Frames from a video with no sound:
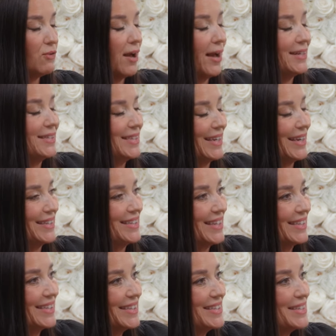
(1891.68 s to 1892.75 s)
advice that I yeah.
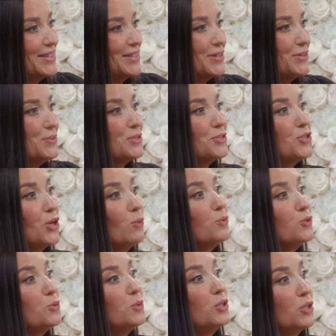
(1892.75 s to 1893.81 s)
did listen to was don't, don't
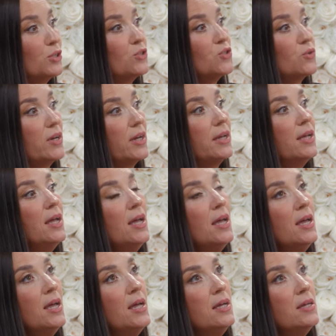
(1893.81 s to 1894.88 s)
do, do a nursery. Okay.
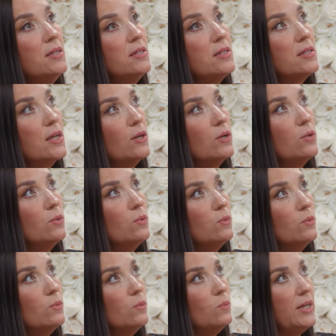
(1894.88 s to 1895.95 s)
So
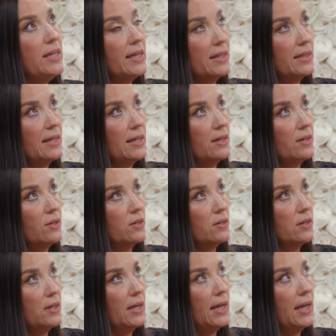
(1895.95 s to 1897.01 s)
we get there
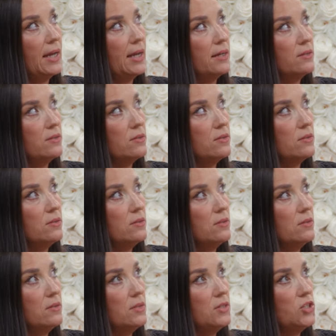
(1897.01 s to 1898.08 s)
and
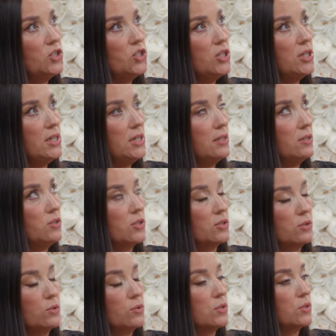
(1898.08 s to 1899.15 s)
she
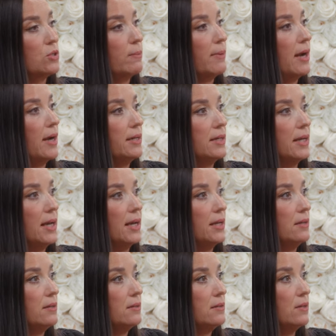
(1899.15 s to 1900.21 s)
just loses her mind
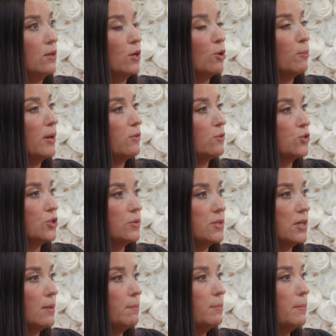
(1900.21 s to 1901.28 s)
and her mother shows
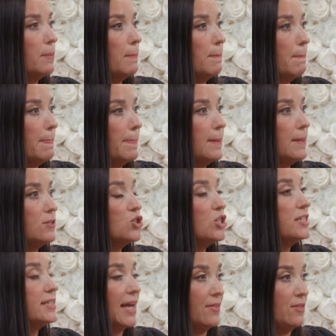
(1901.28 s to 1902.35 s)
she's up. She's in labor?
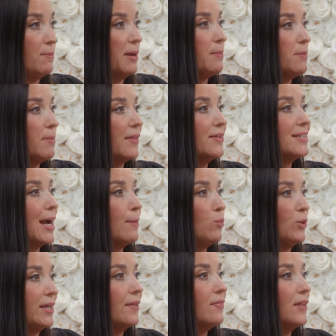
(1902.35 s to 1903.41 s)
She's had the baby she's by the time
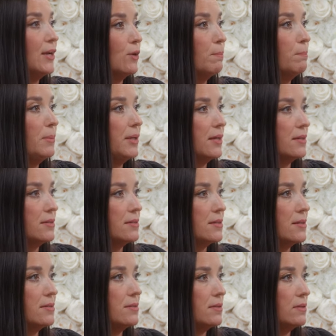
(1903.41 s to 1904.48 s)
the we get there because
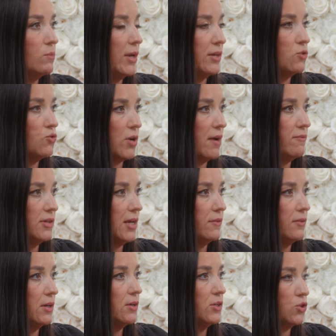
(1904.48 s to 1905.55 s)
it's we had to drive down
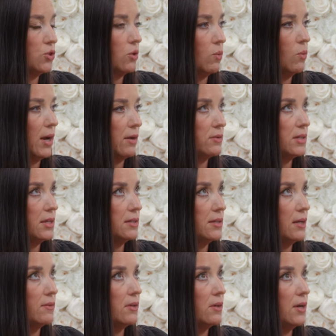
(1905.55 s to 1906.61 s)
yeah. there and it took a while to get
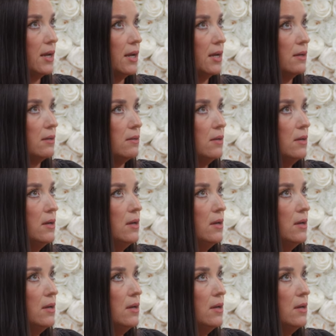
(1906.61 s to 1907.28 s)
down there. And